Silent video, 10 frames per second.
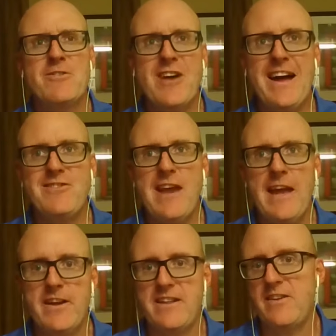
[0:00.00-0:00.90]
Josh
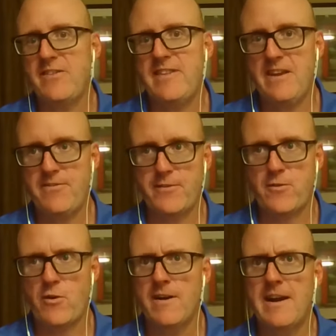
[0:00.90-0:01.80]
Allen at this stage of his
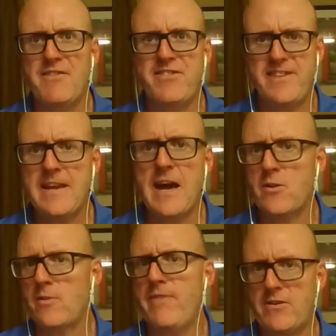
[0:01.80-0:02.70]
career, and I've seen
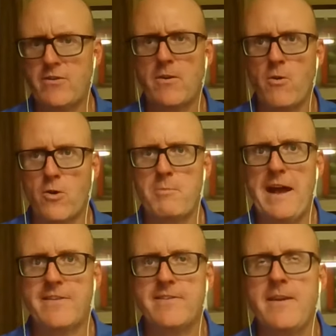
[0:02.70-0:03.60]
other veteran
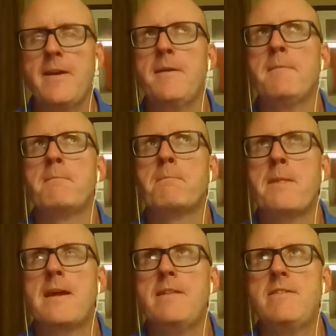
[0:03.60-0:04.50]
quarterbacks,
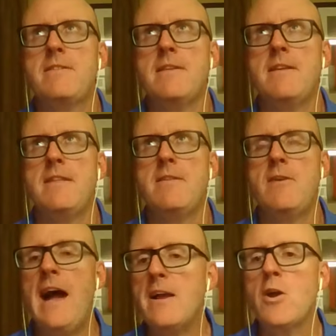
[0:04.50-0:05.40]
they're
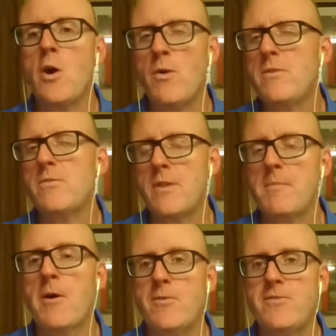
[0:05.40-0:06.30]
not going through the
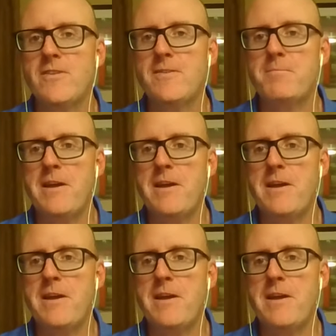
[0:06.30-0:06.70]
motions,